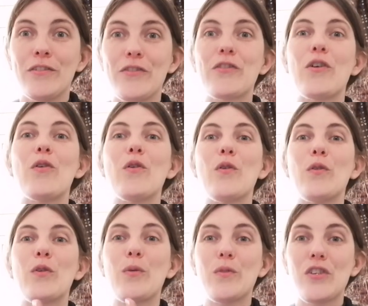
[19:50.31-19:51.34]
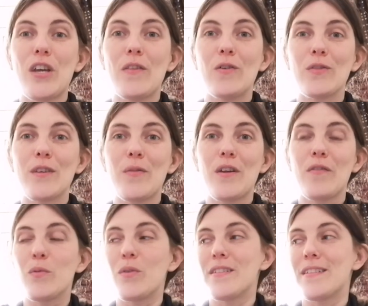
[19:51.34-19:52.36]
So go and check those out there
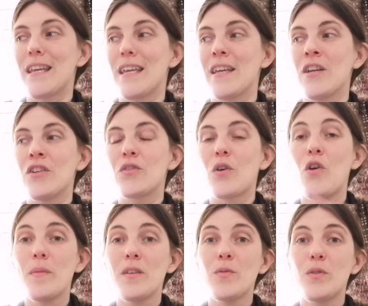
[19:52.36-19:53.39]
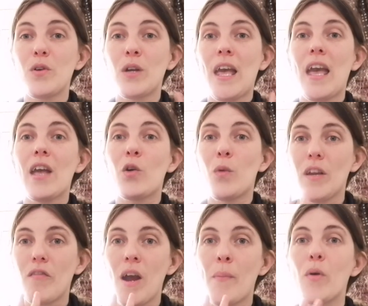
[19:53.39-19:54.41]
if you want to see. So I hope this was okay.
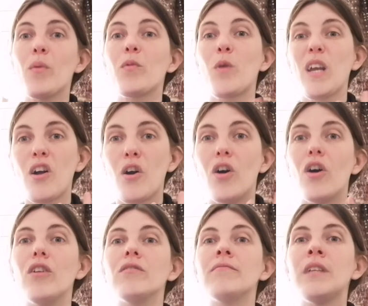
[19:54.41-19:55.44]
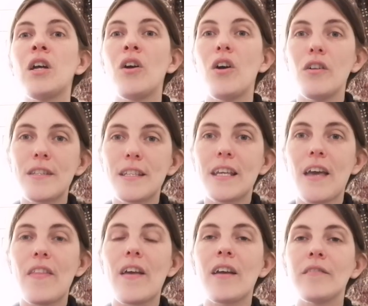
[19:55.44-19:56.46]
Quick wrap up, quick haul, all
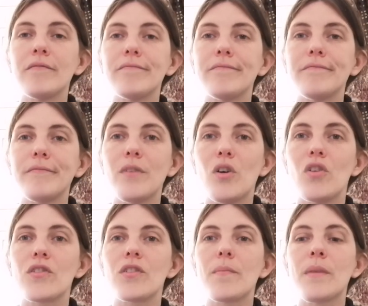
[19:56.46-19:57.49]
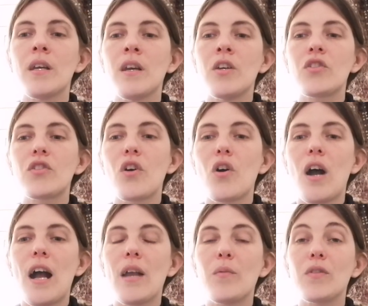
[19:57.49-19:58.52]
together. Awesome.
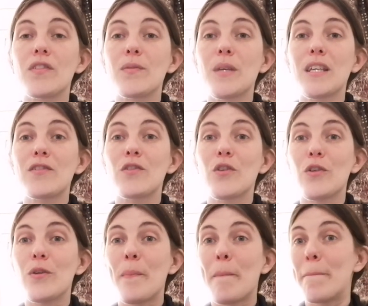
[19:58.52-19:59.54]
So I will speak soon.